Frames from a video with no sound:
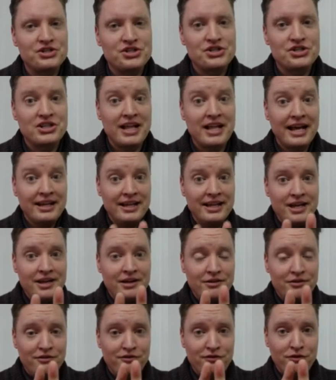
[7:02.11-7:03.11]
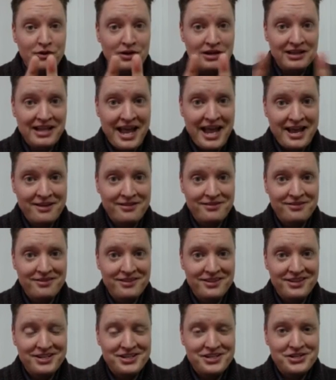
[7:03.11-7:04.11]
slightly for length,
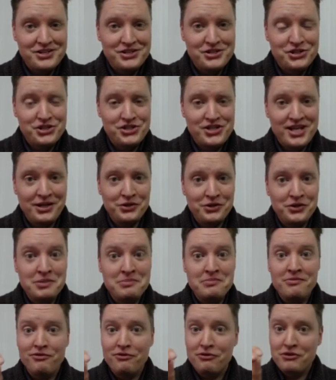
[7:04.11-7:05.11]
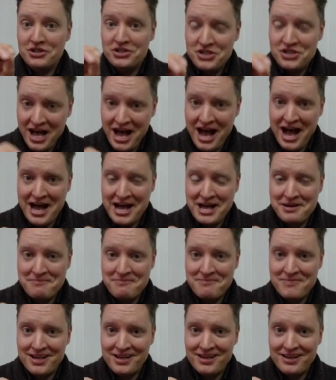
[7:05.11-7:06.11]
seldom for
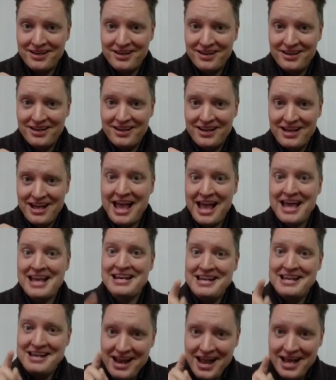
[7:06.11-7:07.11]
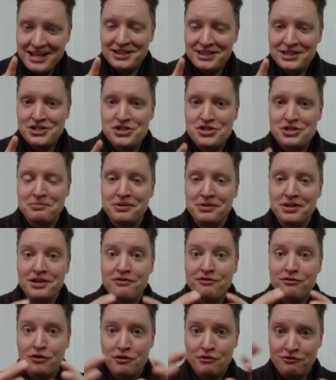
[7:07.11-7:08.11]
time, and negligibly
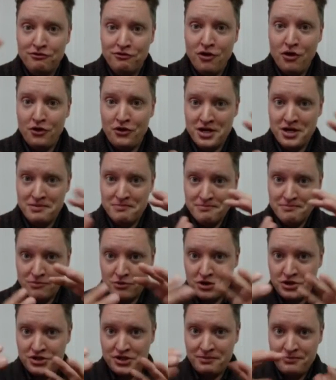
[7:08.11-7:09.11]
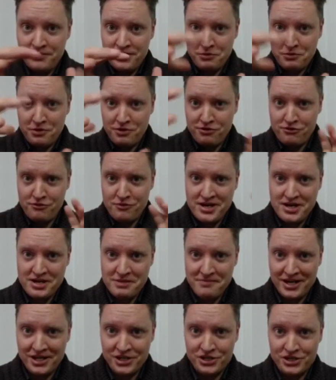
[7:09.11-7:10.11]
for volume, or something with 3
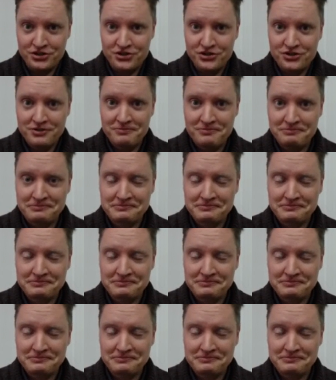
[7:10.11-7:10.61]
dimensions.